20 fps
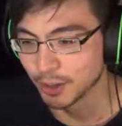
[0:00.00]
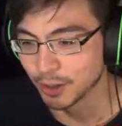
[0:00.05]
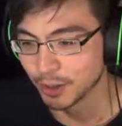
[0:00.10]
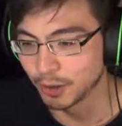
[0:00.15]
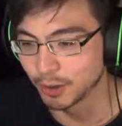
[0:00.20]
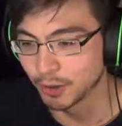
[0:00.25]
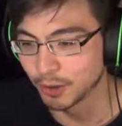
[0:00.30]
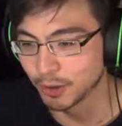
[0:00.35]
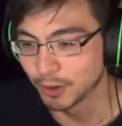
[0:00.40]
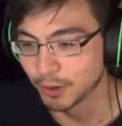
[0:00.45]

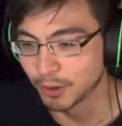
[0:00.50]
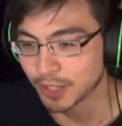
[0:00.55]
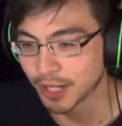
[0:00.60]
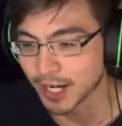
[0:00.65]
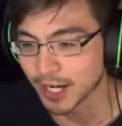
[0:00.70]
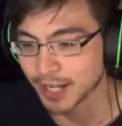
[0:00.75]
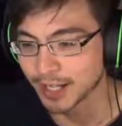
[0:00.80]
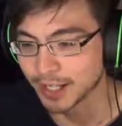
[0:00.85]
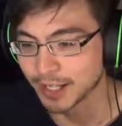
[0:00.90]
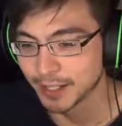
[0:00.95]
Oh,
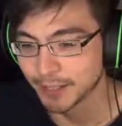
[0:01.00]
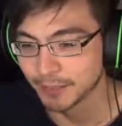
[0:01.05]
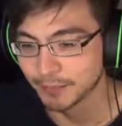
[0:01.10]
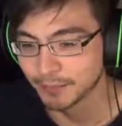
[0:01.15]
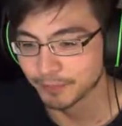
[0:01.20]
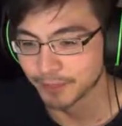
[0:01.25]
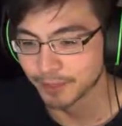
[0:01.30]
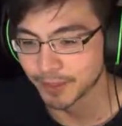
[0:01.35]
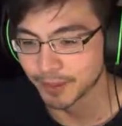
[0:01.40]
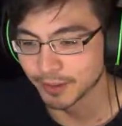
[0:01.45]
okay.
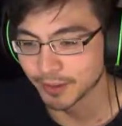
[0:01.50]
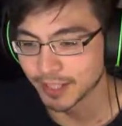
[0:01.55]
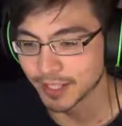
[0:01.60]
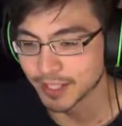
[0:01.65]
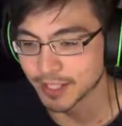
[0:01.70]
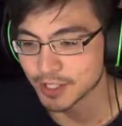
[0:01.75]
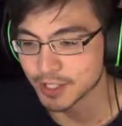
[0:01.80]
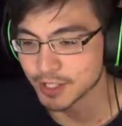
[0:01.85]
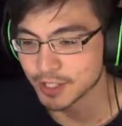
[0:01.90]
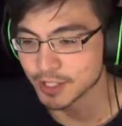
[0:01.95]
Okay,
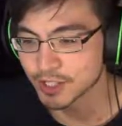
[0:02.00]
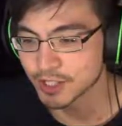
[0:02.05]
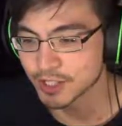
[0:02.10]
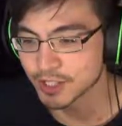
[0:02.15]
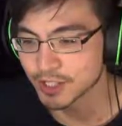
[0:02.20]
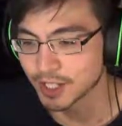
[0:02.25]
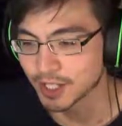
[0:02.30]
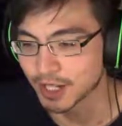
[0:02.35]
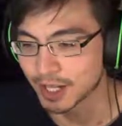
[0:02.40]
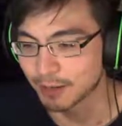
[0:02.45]
this is, this
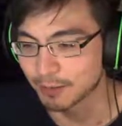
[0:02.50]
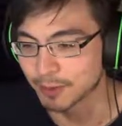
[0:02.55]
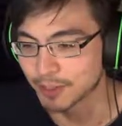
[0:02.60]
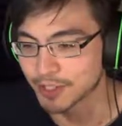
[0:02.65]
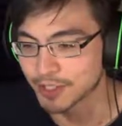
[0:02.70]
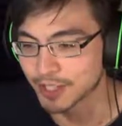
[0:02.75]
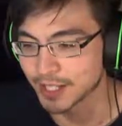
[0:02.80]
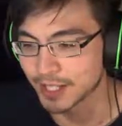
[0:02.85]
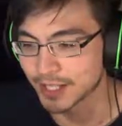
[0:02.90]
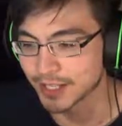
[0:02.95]
is a lot
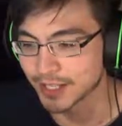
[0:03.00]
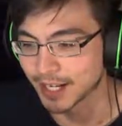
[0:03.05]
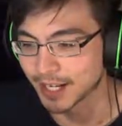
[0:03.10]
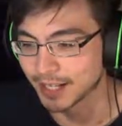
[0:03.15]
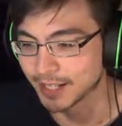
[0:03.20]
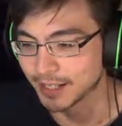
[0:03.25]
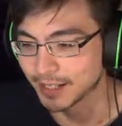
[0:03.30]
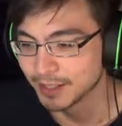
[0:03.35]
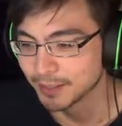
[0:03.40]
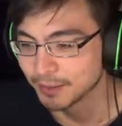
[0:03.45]
worse than I thought.
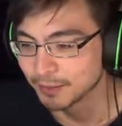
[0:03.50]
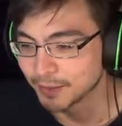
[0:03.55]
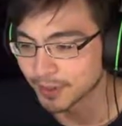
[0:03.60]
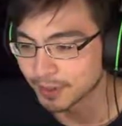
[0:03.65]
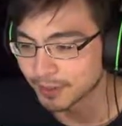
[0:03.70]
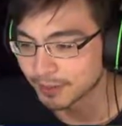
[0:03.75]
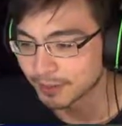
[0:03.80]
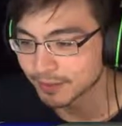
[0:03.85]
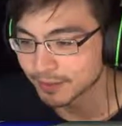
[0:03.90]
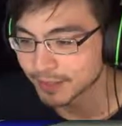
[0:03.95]
Where,
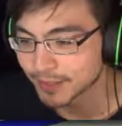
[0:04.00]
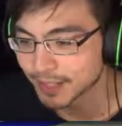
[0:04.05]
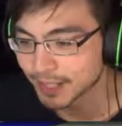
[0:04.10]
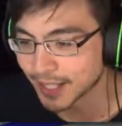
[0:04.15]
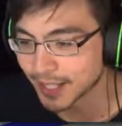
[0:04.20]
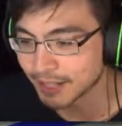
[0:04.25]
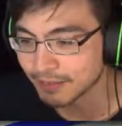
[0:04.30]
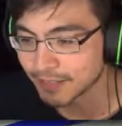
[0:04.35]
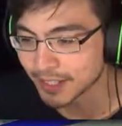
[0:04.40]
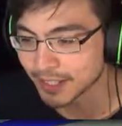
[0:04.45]
did
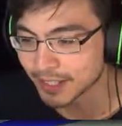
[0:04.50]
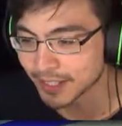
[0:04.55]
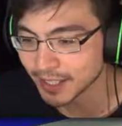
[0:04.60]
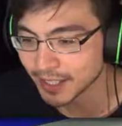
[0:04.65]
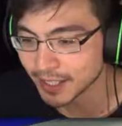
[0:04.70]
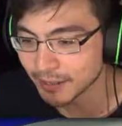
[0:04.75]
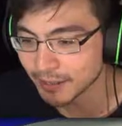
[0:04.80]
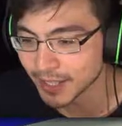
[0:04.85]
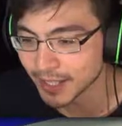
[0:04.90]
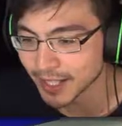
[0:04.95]
I even
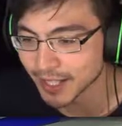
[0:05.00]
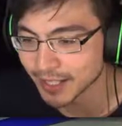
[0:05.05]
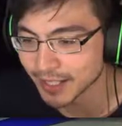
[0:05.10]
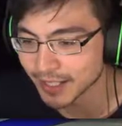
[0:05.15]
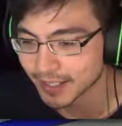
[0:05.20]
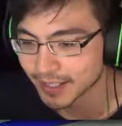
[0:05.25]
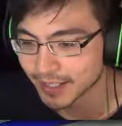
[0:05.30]
anybody?